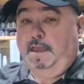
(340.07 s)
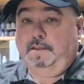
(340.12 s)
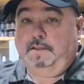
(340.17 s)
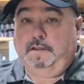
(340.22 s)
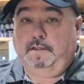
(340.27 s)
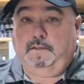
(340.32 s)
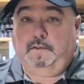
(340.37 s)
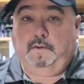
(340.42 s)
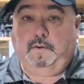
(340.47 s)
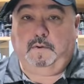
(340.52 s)
and
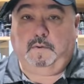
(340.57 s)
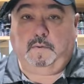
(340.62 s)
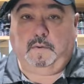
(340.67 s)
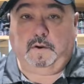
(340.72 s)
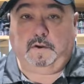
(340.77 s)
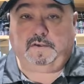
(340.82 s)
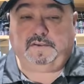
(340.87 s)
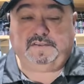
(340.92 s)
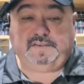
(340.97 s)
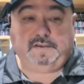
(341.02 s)
the lure
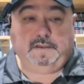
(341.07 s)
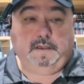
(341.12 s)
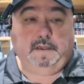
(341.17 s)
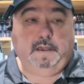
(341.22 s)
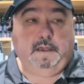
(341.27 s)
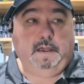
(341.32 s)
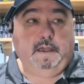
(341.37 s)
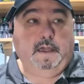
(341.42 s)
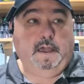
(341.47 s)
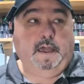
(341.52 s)
works.
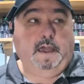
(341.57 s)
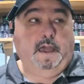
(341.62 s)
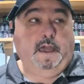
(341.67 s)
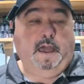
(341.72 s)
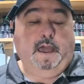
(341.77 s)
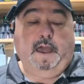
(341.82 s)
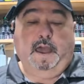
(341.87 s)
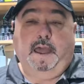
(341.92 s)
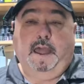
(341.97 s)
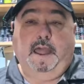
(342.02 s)

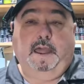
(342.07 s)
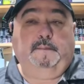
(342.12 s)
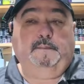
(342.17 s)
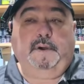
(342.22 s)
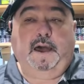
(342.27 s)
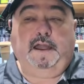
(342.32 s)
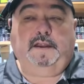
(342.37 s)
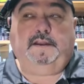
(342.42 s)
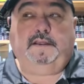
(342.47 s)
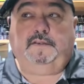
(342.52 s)
And
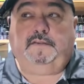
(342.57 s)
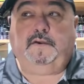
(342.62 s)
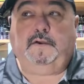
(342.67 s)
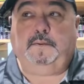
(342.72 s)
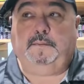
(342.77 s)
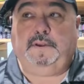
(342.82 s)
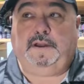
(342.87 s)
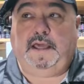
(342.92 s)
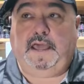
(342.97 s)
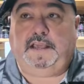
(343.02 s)
my
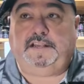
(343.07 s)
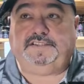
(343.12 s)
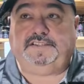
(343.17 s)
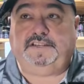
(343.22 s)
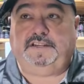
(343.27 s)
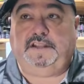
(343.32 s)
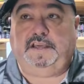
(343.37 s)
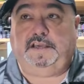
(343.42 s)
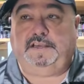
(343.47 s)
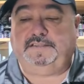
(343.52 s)

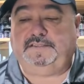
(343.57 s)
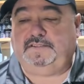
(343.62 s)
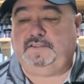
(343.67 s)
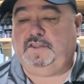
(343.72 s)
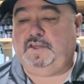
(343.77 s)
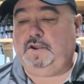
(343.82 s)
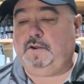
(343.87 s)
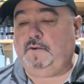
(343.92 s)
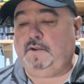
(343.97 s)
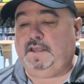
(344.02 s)
determination is
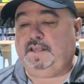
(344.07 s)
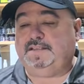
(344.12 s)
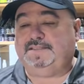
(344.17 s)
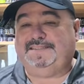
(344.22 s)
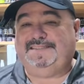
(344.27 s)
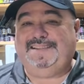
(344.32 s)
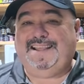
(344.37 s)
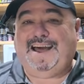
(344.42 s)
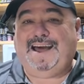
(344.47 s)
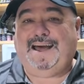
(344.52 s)
there
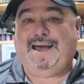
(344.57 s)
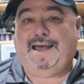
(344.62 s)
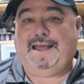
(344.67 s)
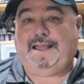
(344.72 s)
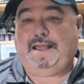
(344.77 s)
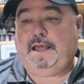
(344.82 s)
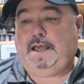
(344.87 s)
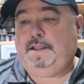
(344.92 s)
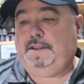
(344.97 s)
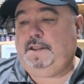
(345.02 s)
is
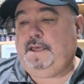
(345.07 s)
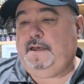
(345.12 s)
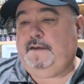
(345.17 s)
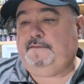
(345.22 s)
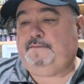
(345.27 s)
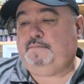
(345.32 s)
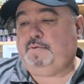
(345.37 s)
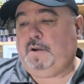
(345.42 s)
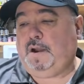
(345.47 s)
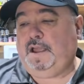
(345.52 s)
not
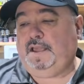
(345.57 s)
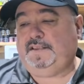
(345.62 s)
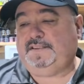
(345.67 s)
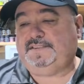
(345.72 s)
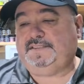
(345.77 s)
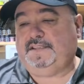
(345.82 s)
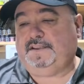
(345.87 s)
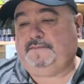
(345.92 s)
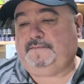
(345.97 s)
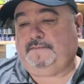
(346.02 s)
enough
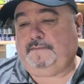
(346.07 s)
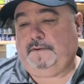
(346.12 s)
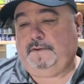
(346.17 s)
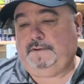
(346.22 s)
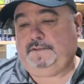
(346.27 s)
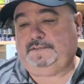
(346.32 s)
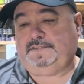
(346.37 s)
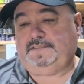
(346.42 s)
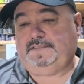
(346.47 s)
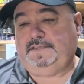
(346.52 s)
price
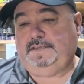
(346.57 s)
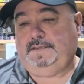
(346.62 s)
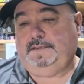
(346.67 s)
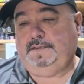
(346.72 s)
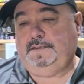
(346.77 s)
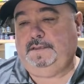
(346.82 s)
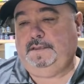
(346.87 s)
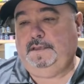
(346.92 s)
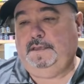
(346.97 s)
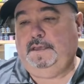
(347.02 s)
difference
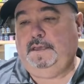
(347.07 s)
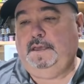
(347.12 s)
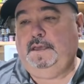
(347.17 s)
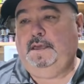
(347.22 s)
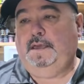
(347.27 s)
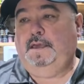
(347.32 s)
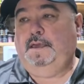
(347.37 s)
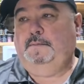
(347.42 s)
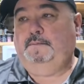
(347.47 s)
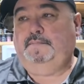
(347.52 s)

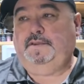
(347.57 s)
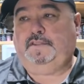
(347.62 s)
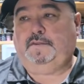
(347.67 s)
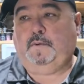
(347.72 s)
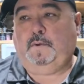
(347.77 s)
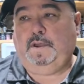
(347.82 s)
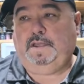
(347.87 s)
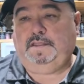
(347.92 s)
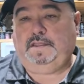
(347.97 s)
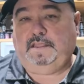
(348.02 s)

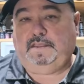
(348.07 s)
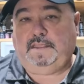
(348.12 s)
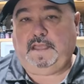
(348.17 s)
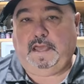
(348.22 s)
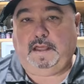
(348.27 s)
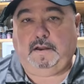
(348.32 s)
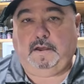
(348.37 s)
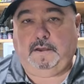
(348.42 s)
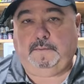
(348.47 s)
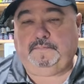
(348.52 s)
between the
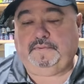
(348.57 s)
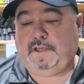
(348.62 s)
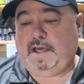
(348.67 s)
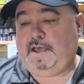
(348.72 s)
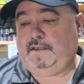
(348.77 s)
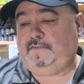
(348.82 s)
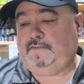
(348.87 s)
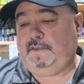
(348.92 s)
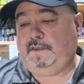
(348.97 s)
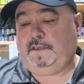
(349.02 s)
dead-on
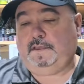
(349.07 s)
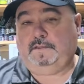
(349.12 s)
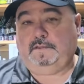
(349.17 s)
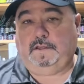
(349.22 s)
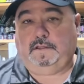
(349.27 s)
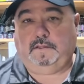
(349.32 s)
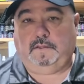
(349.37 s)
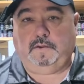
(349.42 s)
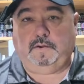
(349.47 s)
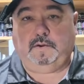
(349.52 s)
plastic and
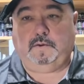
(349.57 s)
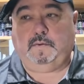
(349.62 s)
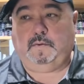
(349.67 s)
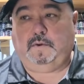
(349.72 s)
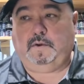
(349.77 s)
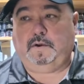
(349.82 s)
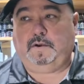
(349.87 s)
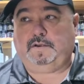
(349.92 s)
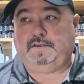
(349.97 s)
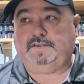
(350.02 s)
the lure
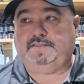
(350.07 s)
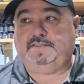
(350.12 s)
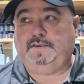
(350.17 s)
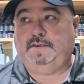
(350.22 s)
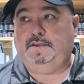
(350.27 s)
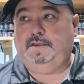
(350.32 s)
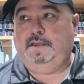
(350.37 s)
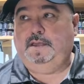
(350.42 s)
works.